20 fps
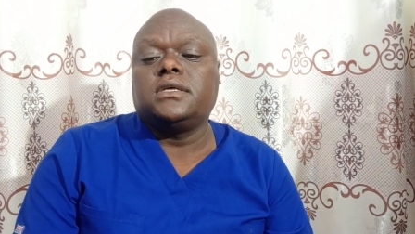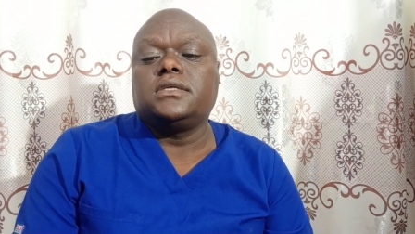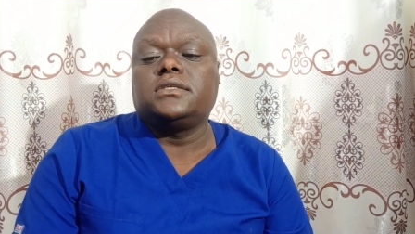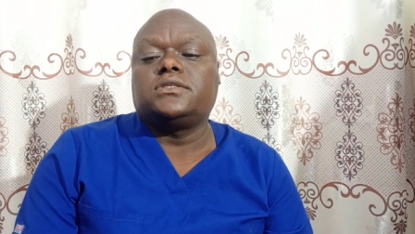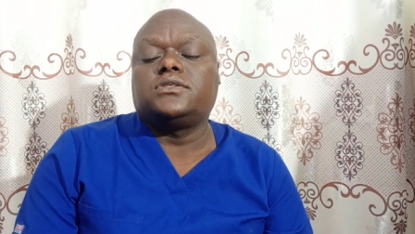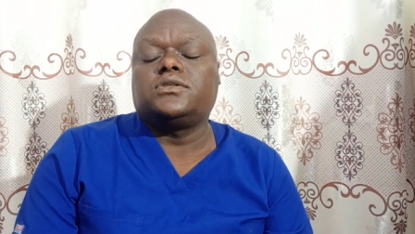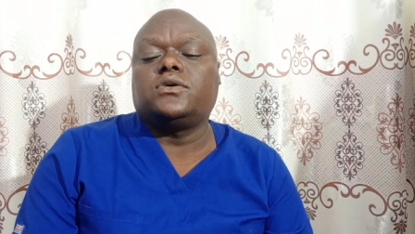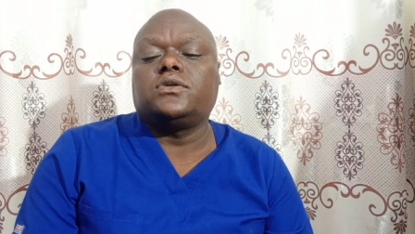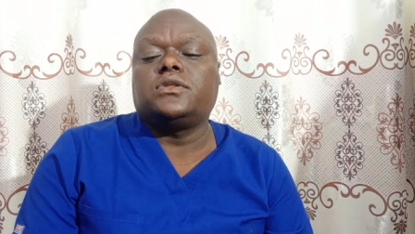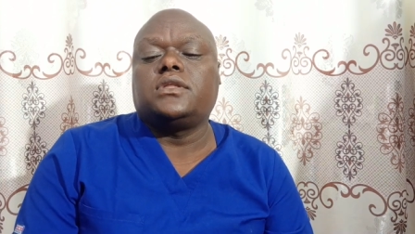
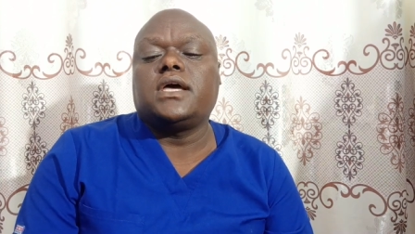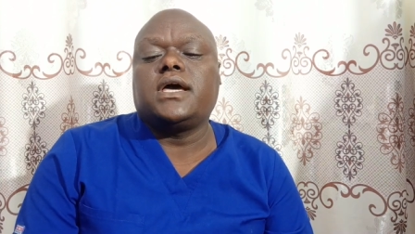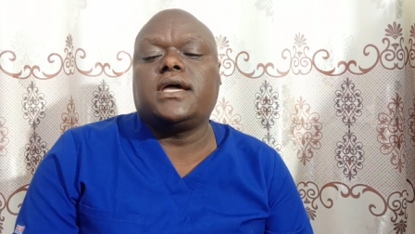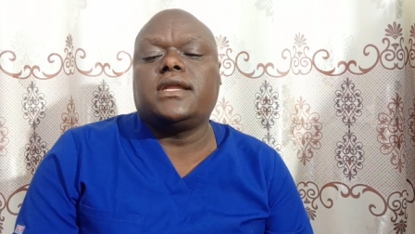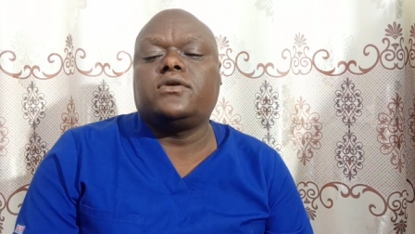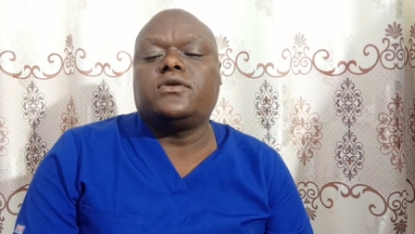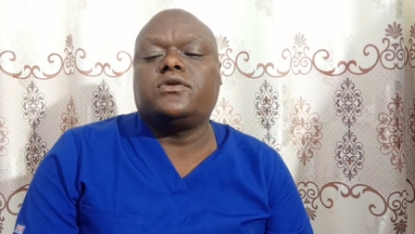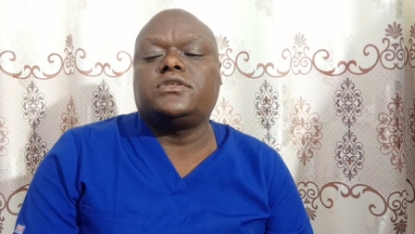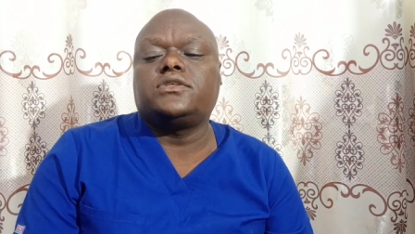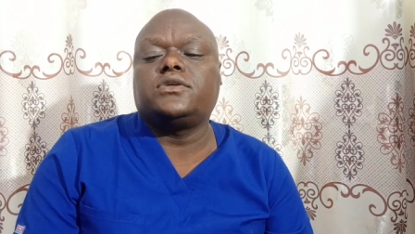So there
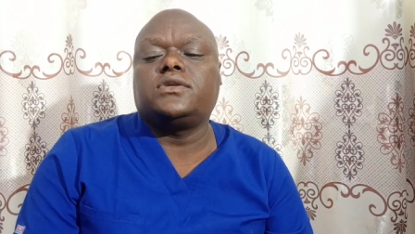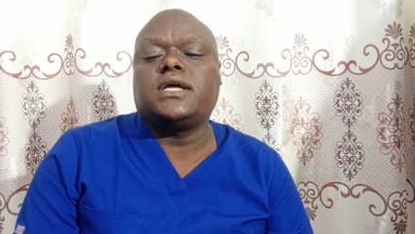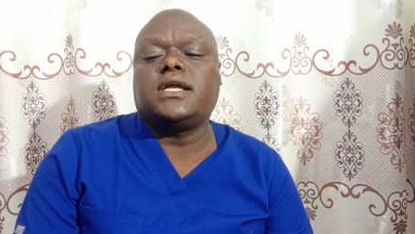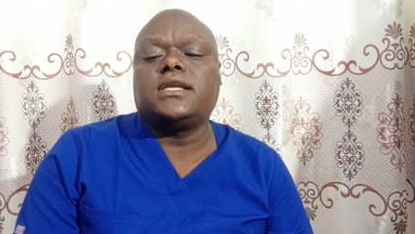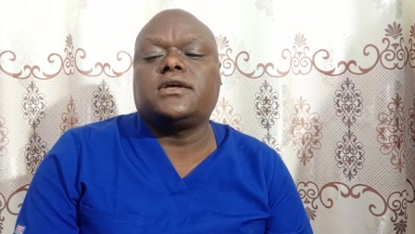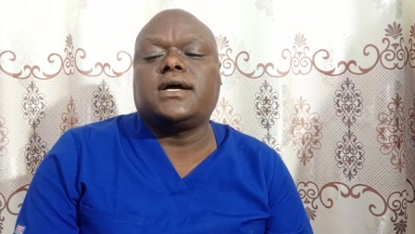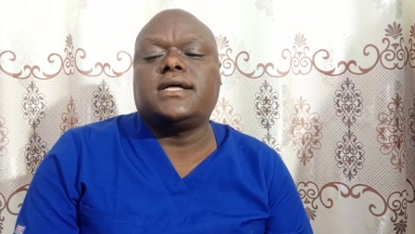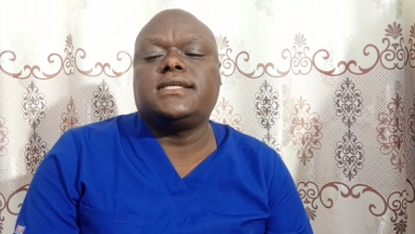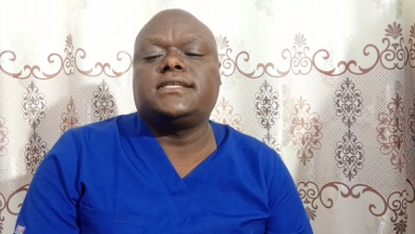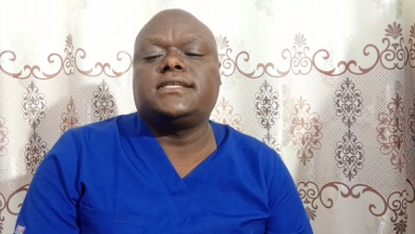are also
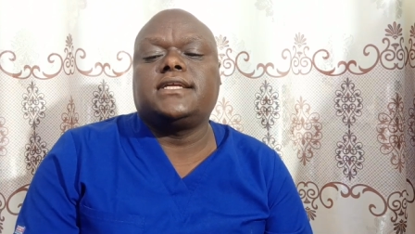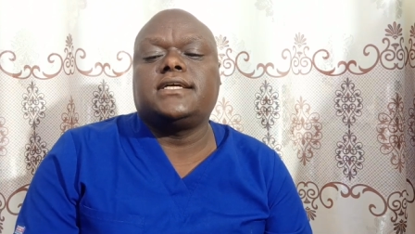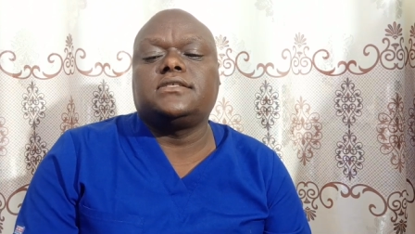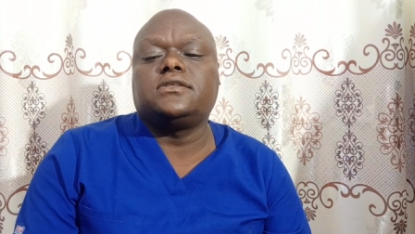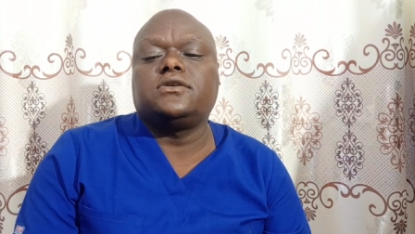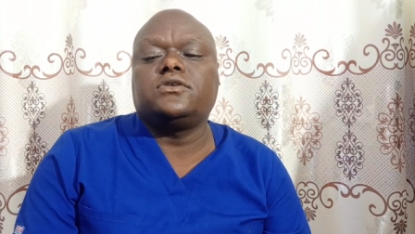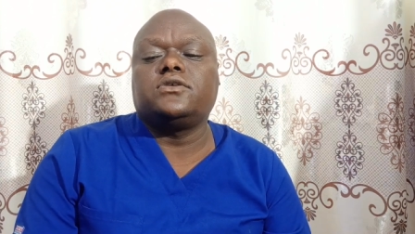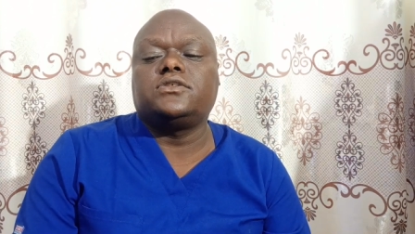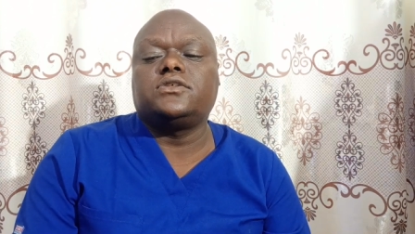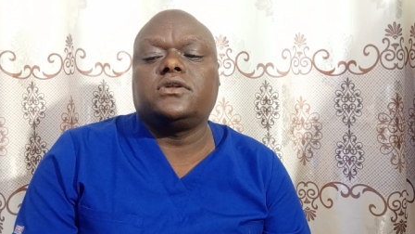non-cancerous
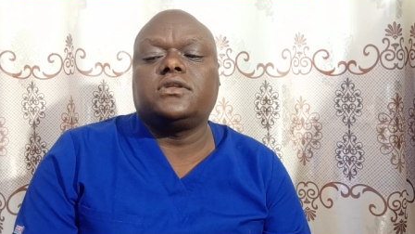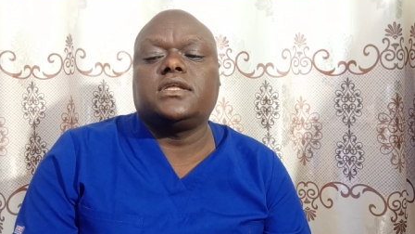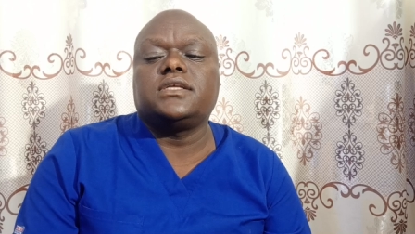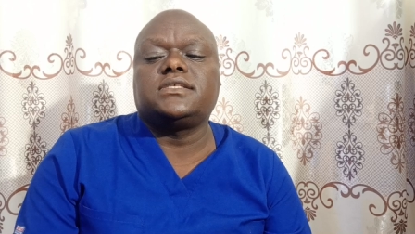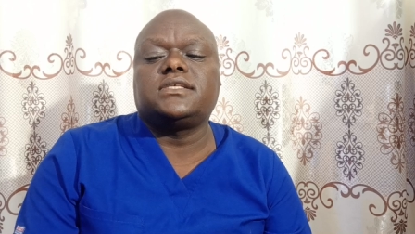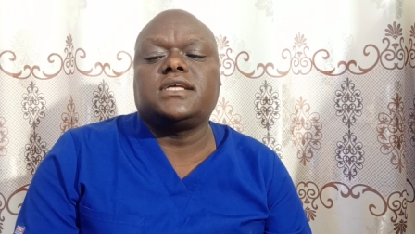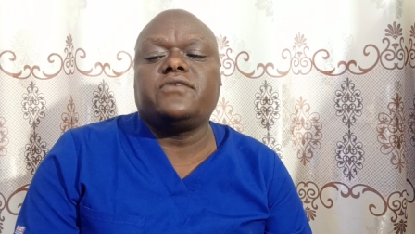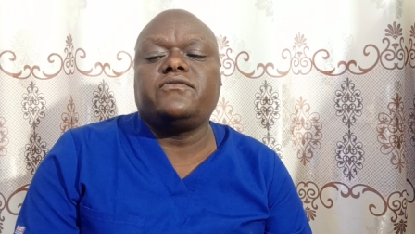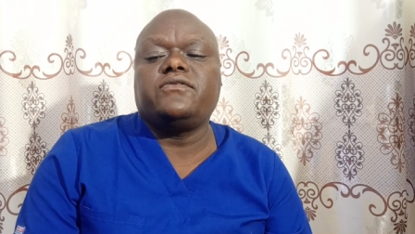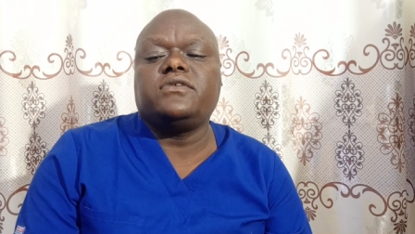growths on the
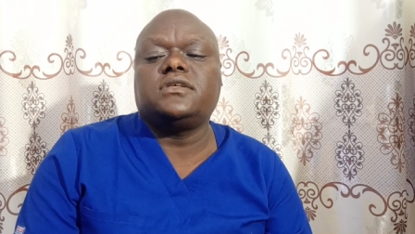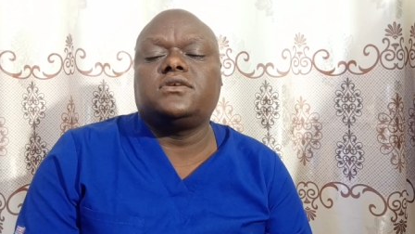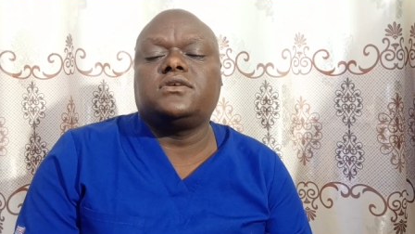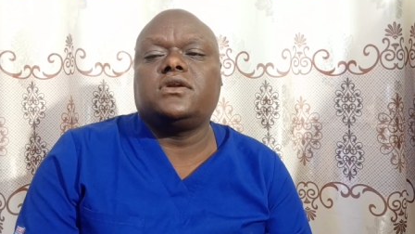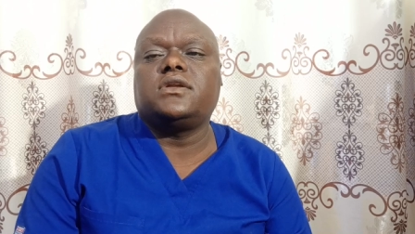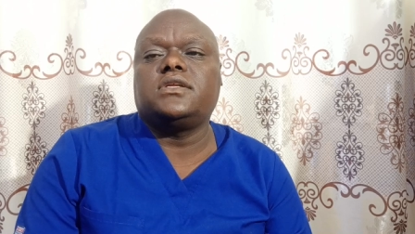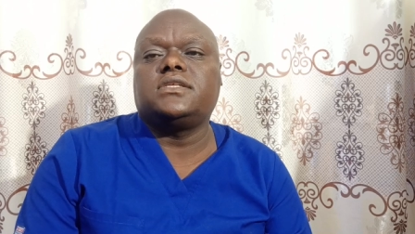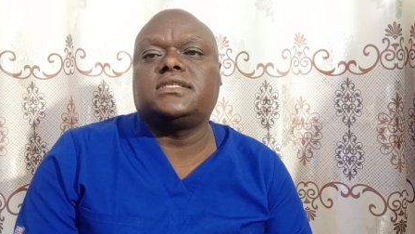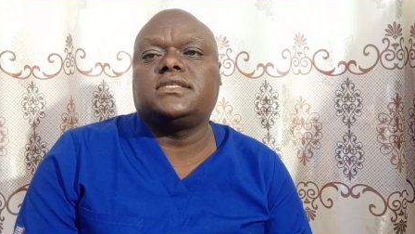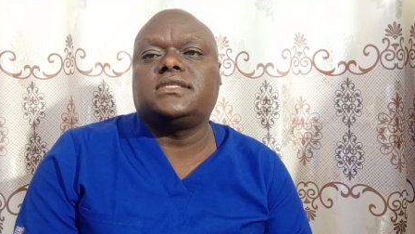cervix or
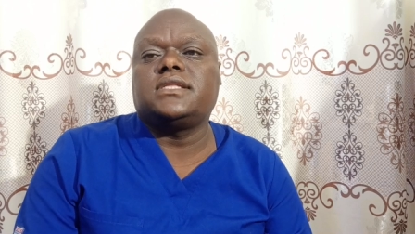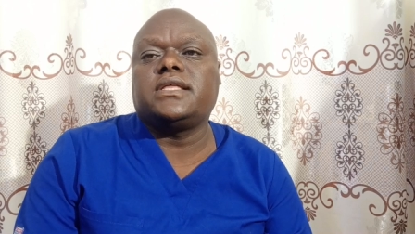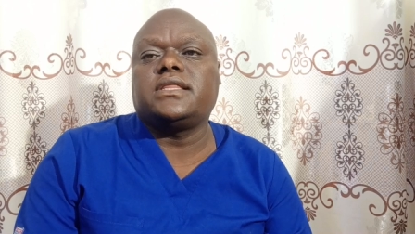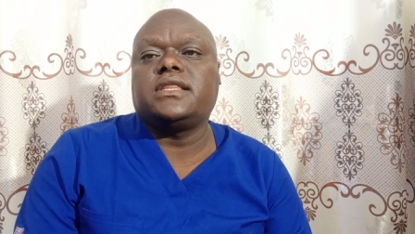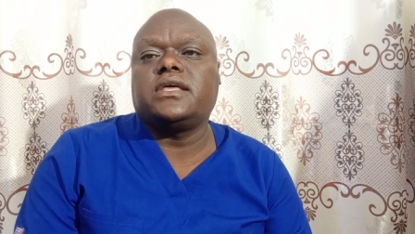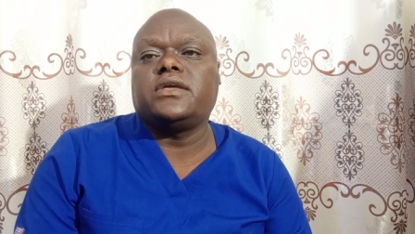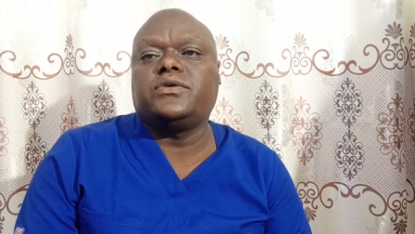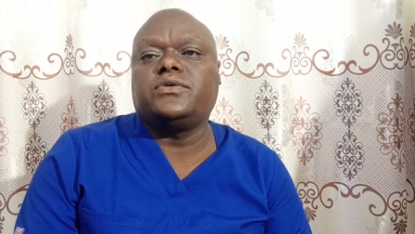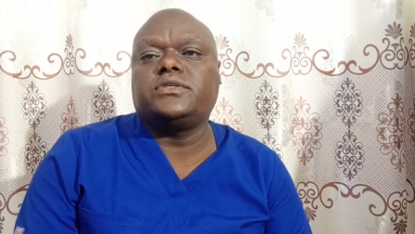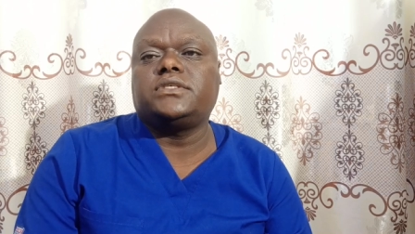inside the,
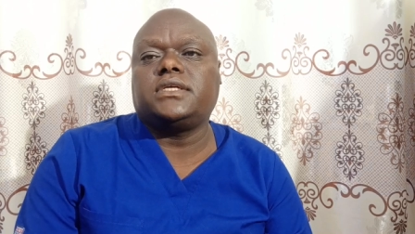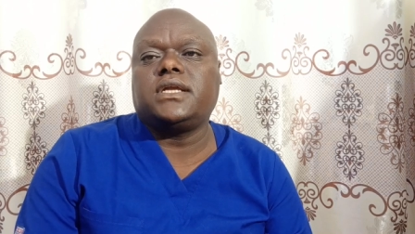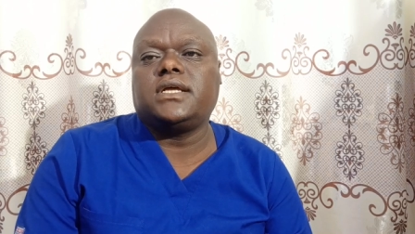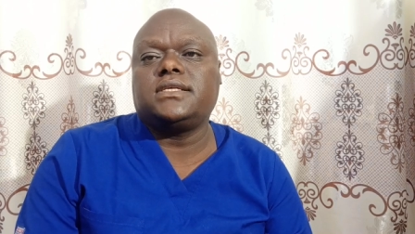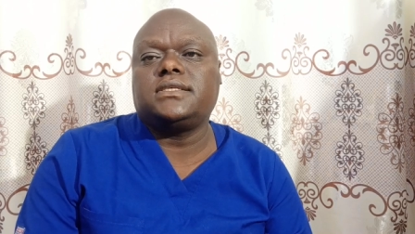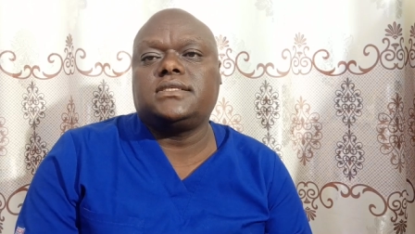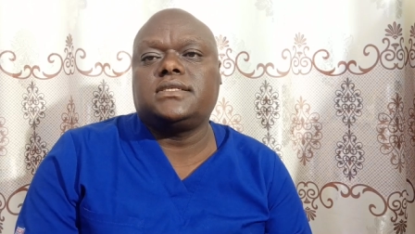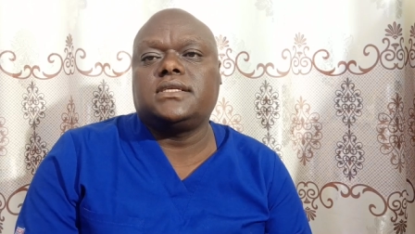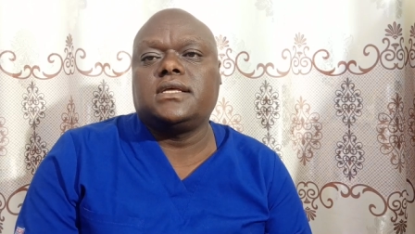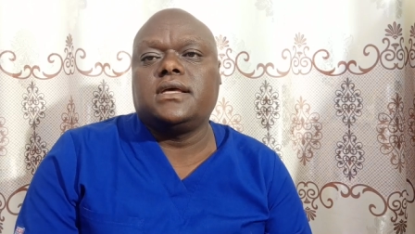the
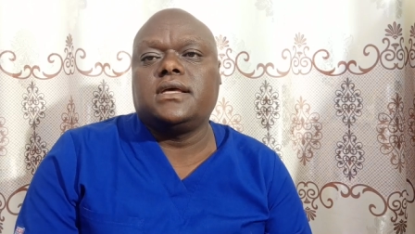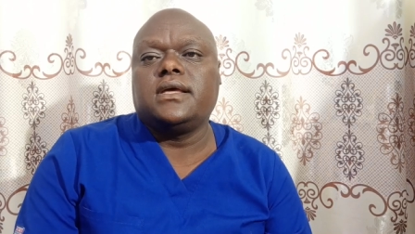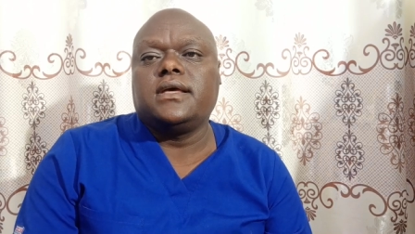uterus,